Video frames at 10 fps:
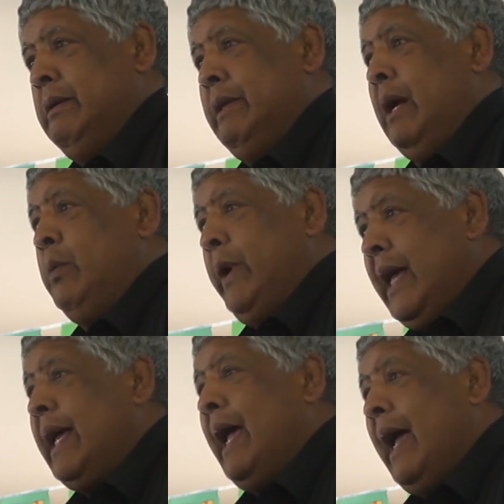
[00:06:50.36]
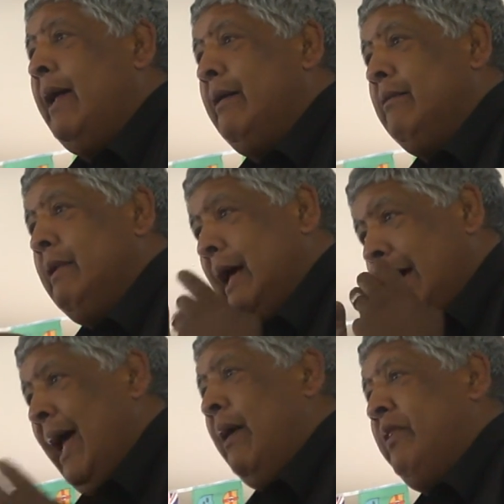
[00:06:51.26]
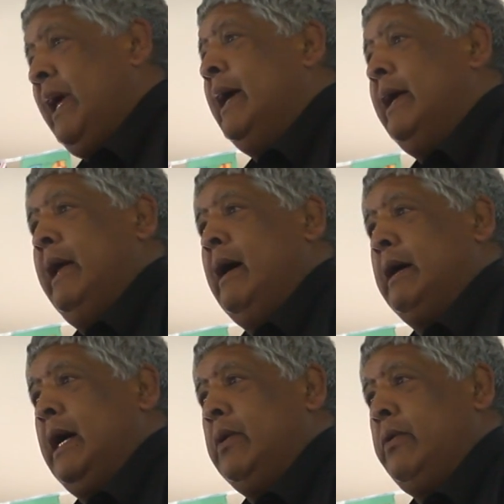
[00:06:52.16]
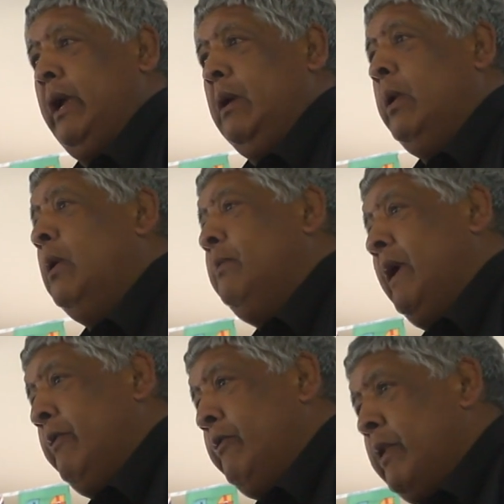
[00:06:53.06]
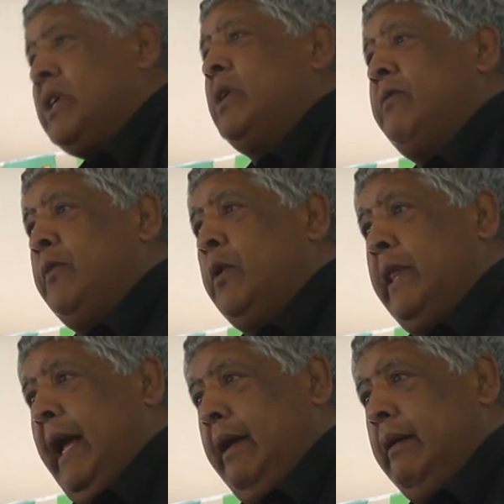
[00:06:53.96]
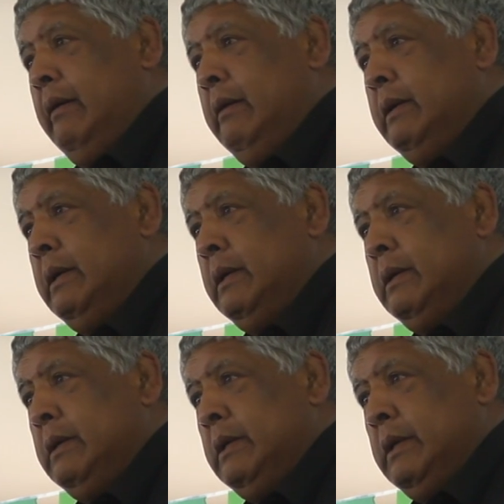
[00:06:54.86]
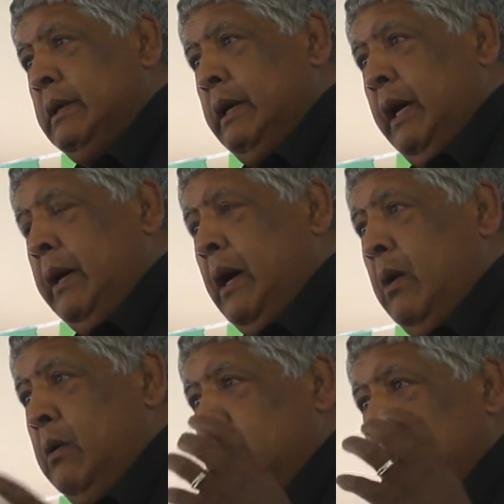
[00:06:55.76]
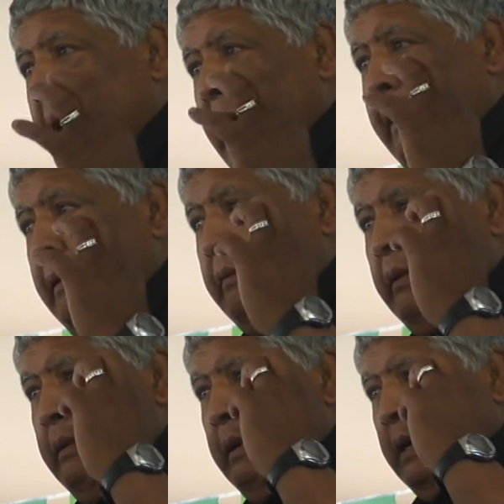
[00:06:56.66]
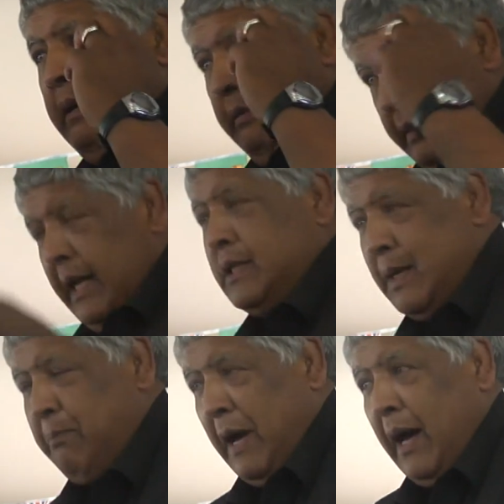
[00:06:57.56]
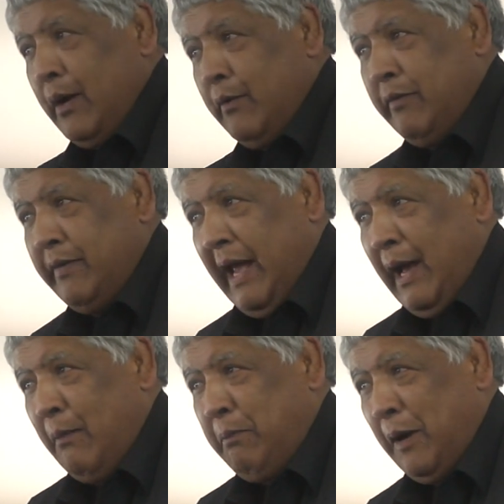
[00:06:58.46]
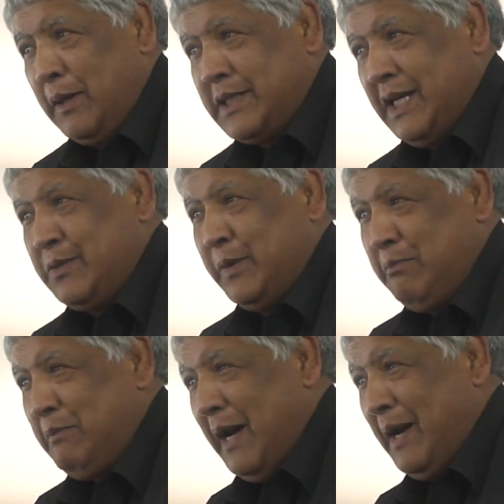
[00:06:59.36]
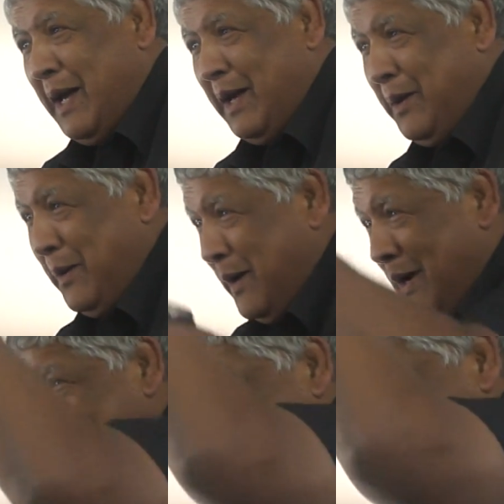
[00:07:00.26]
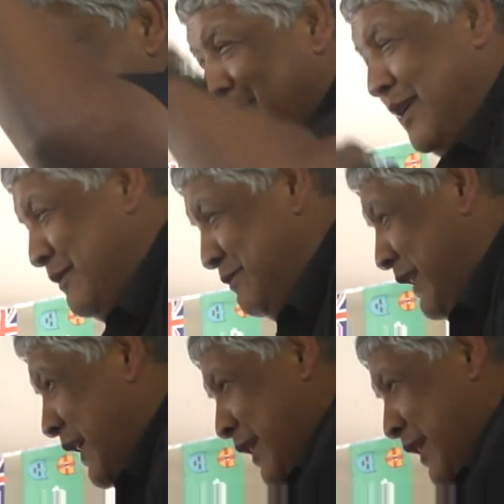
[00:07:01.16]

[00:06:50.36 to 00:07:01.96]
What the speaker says: that we can have here in our country, and we will be richer for that. You know, and these are part of our policies with mana. Kia ora nā, so, you